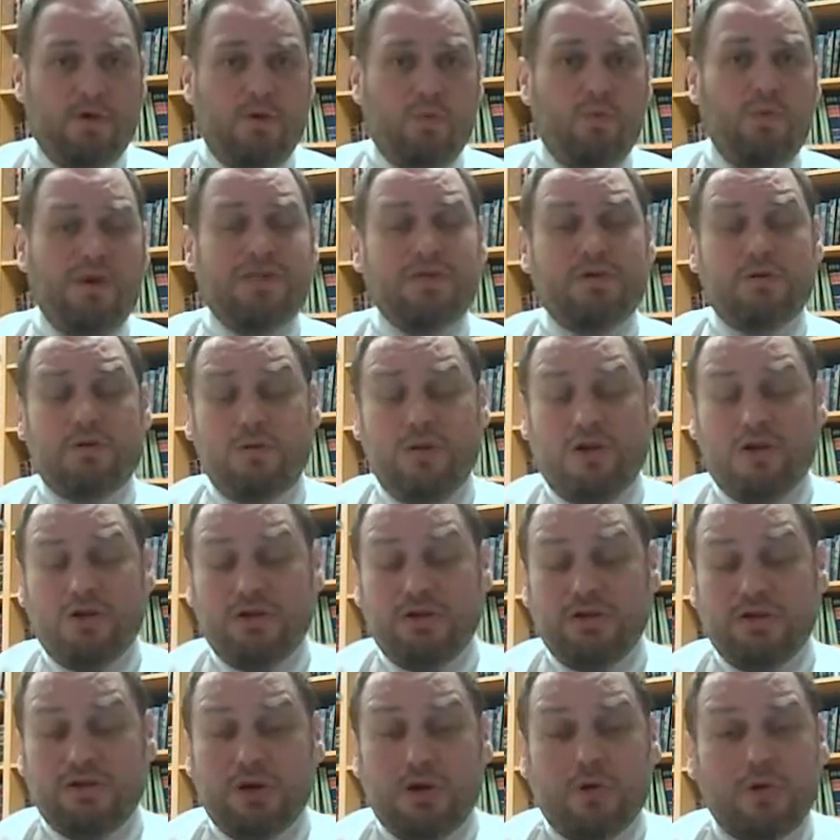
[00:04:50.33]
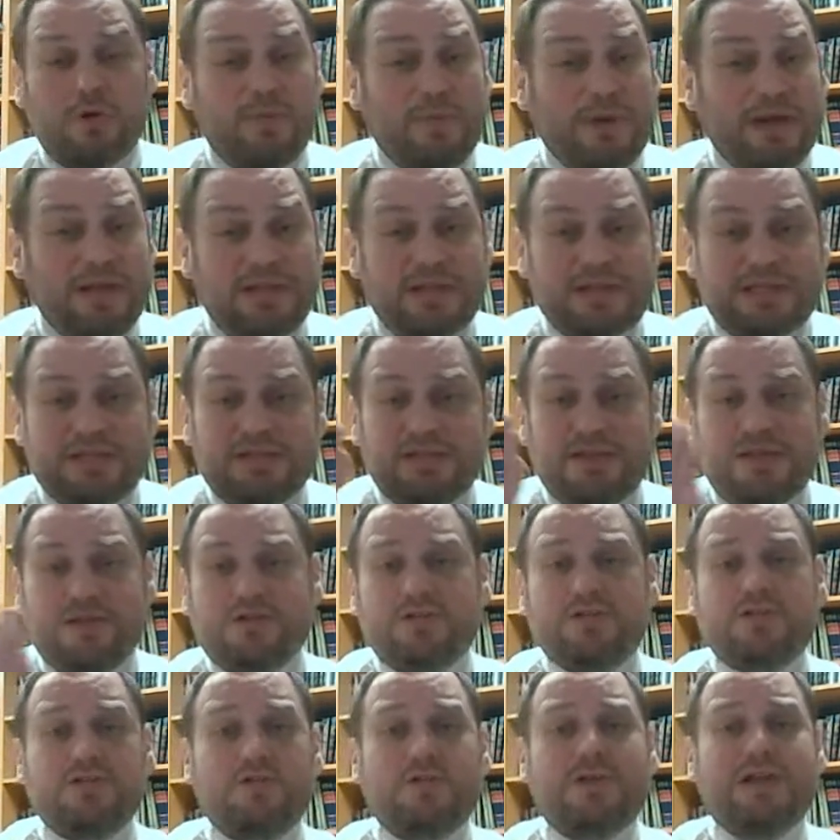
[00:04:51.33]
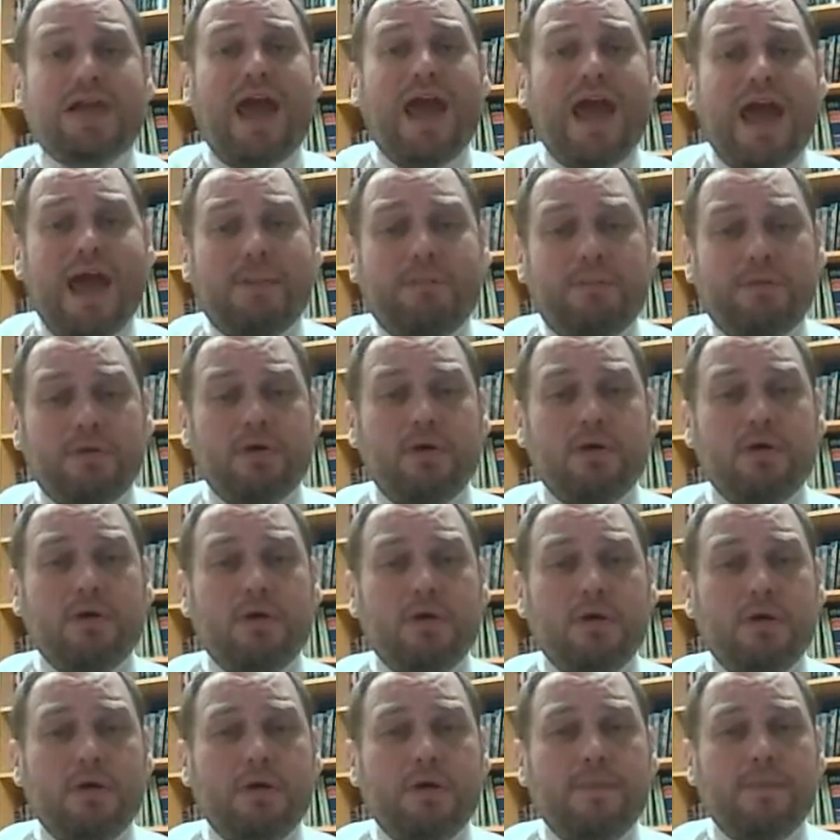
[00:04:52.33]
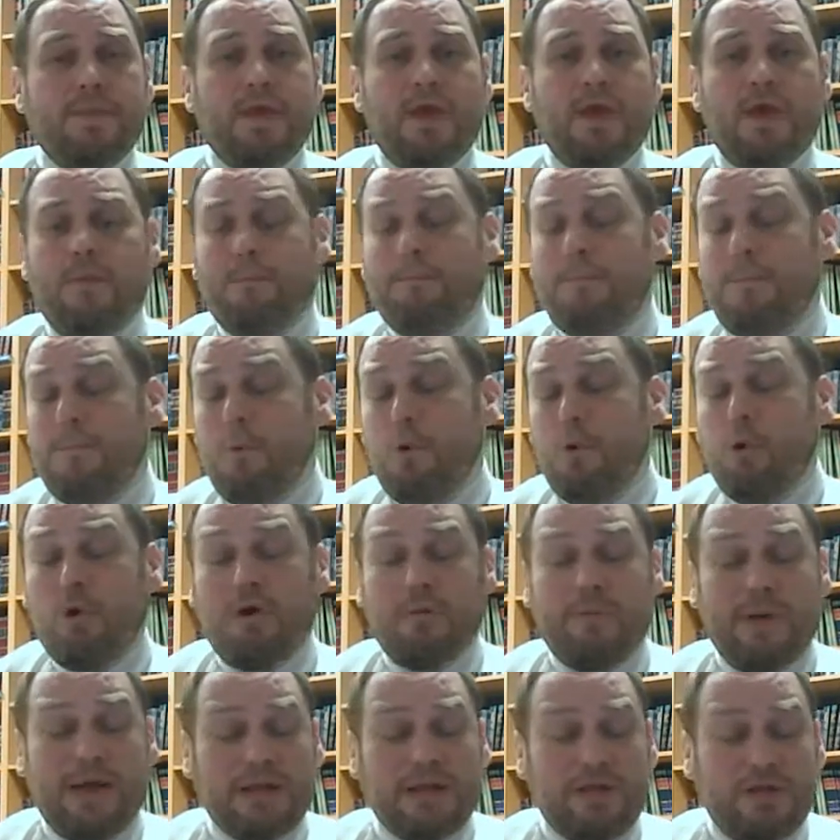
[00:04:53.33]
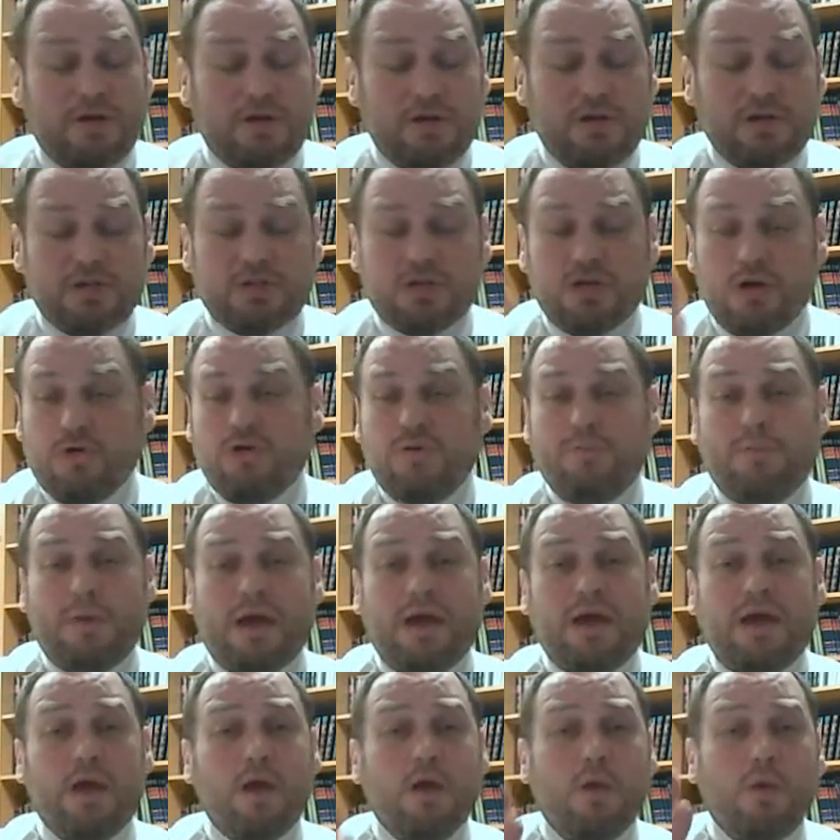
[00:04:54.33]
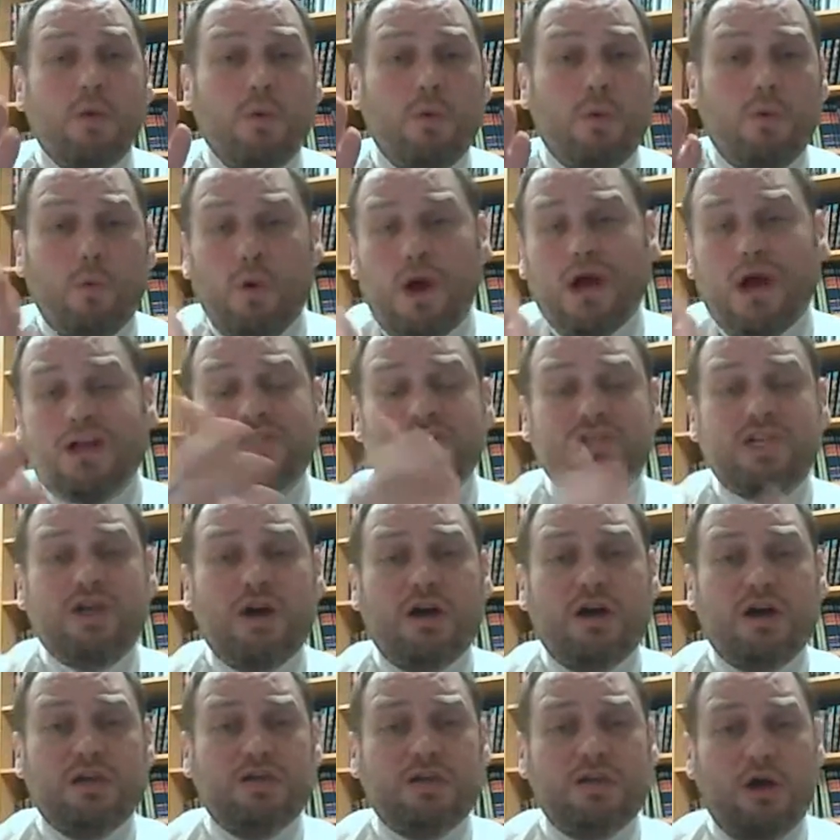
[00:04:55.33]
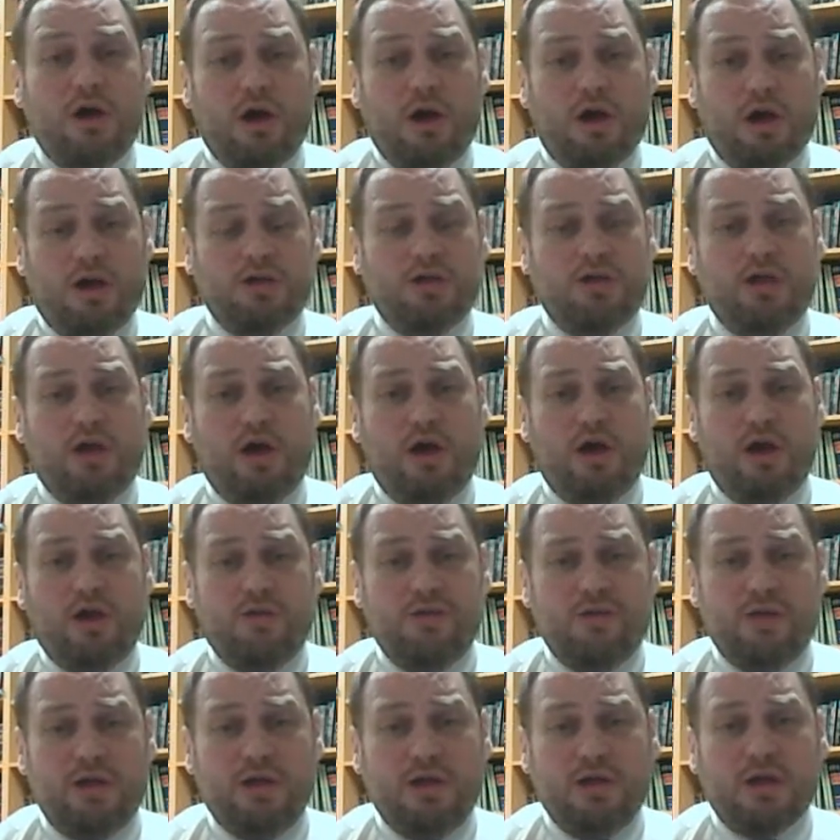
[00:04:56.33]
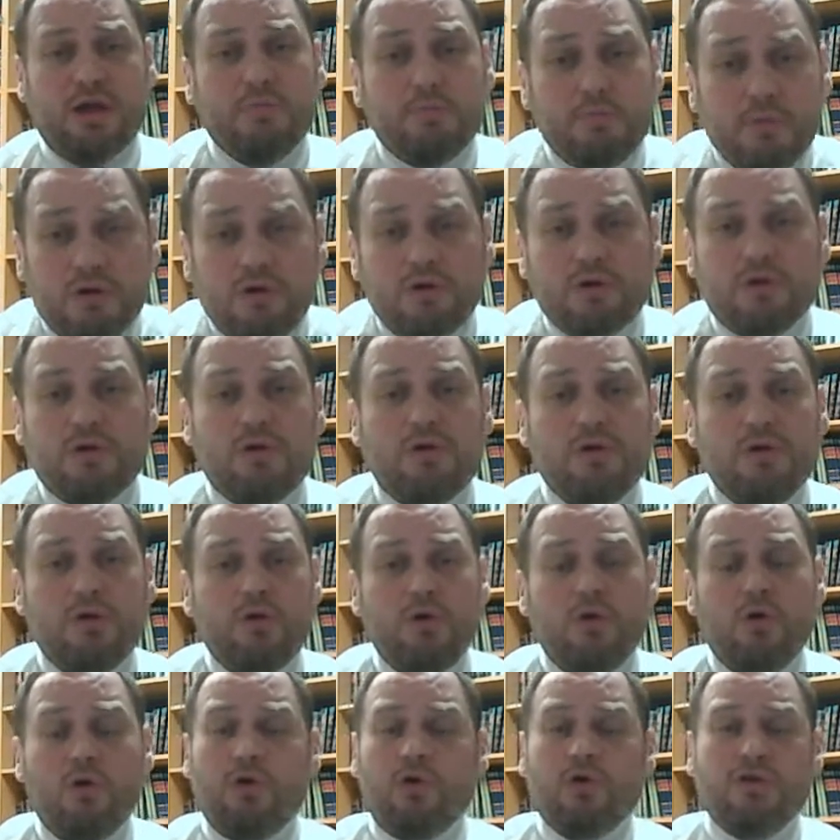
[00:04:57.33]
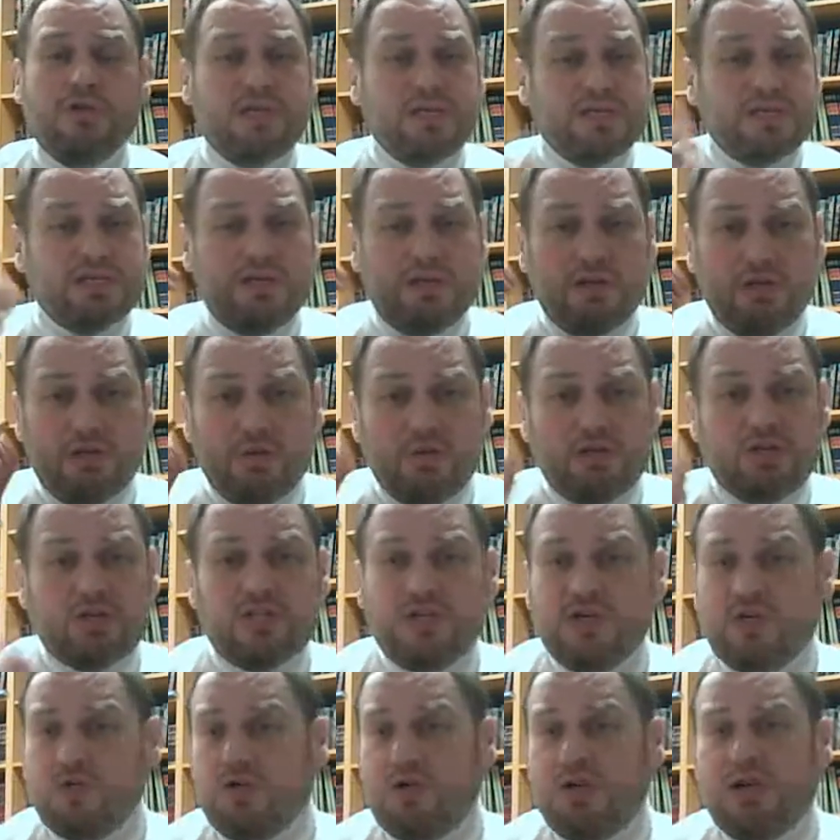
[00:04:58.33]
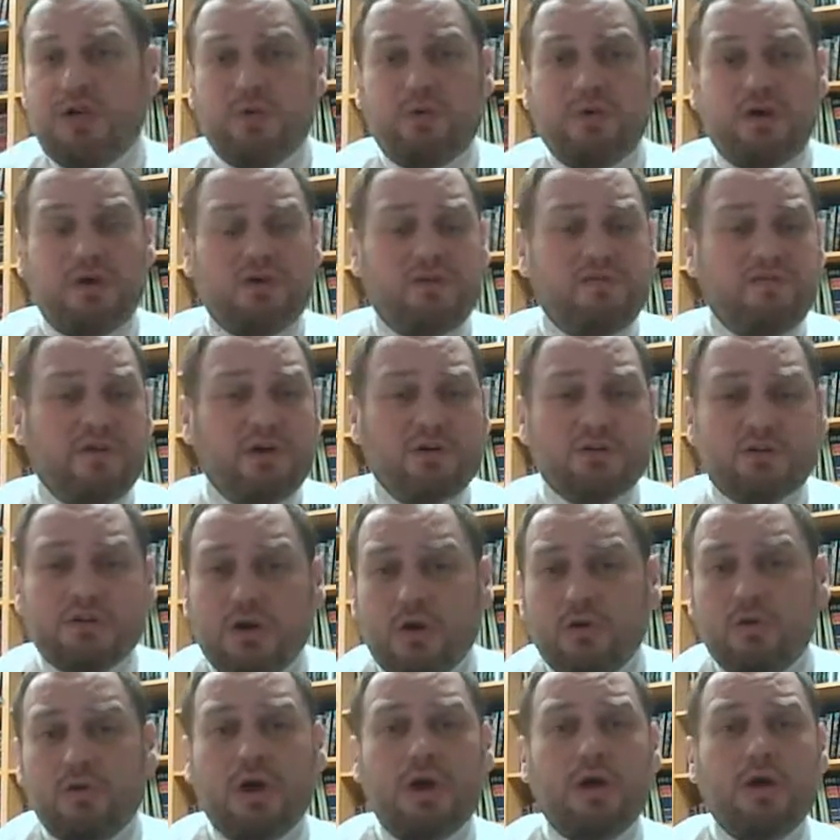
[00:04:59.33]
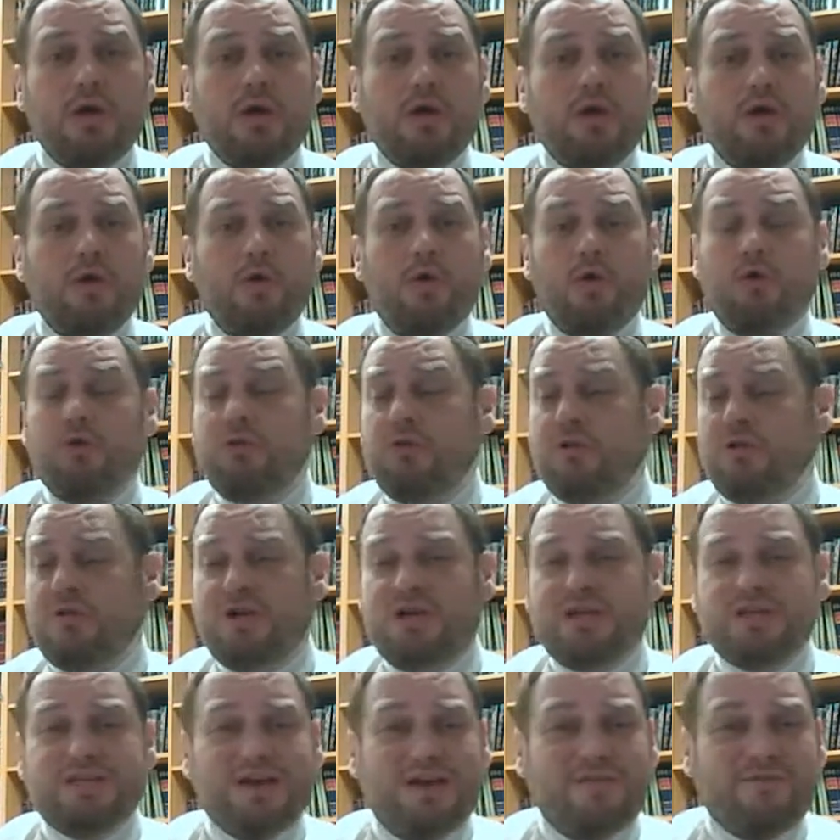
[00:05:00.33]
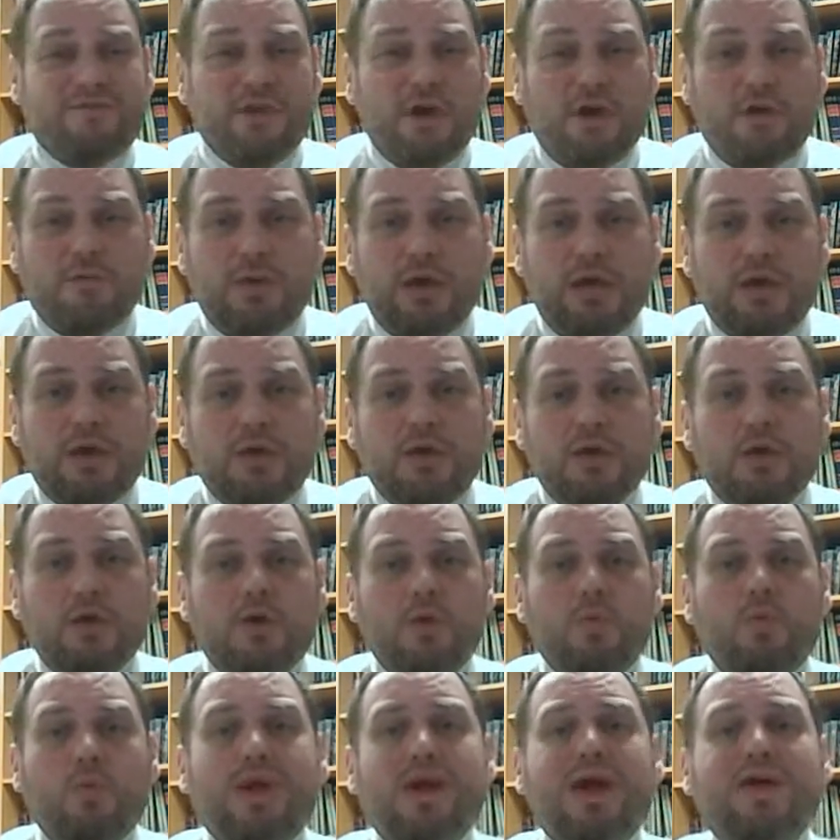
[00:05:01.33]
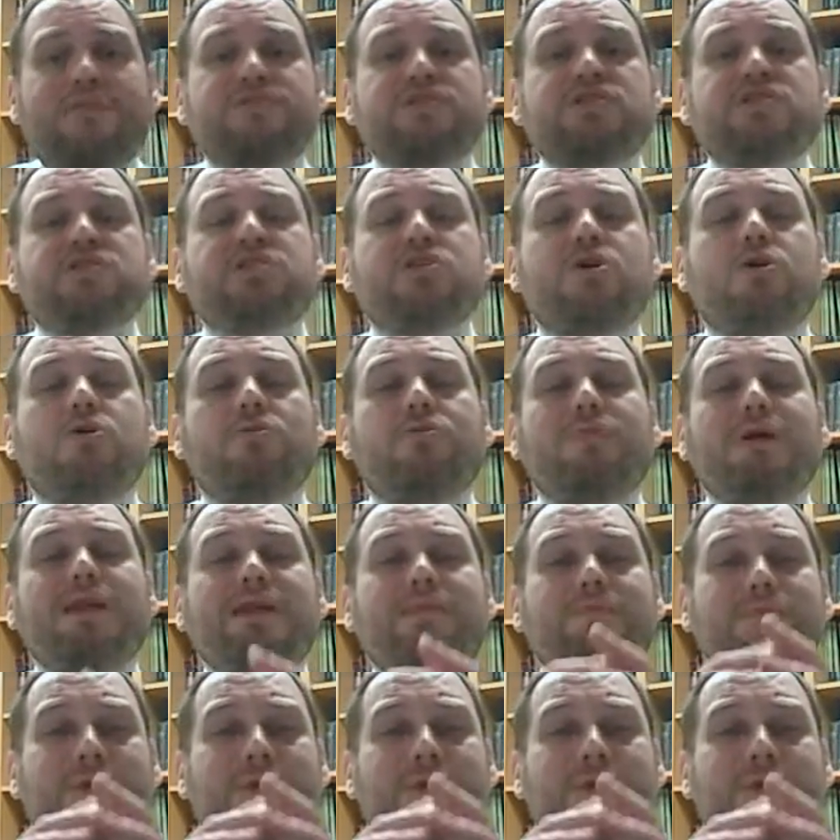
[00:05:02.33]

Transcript: Whether learning Torah by listening to an app, or by learning Torah by watching on, on, on the computer, or listening to a shiur, hearing a Devar Torah, or learning a Daf Yomi, we have so many